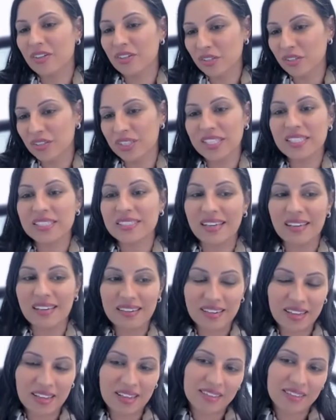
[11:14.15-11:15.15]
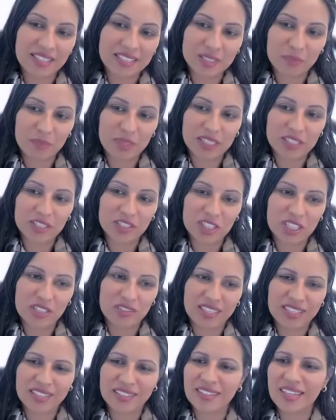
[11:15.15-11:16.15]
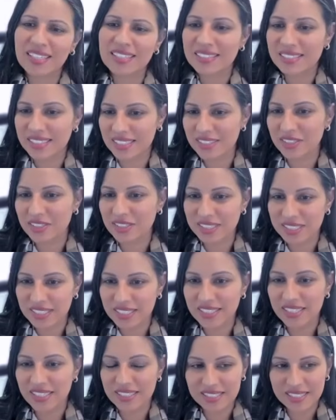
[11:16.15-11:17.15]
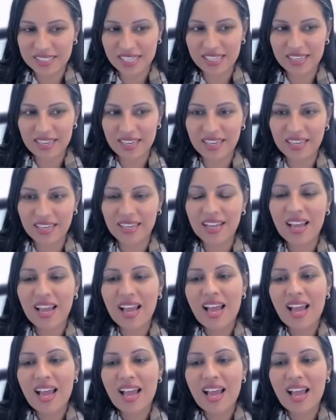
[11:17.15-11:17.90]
early data that's being generated, that signal-seeking data,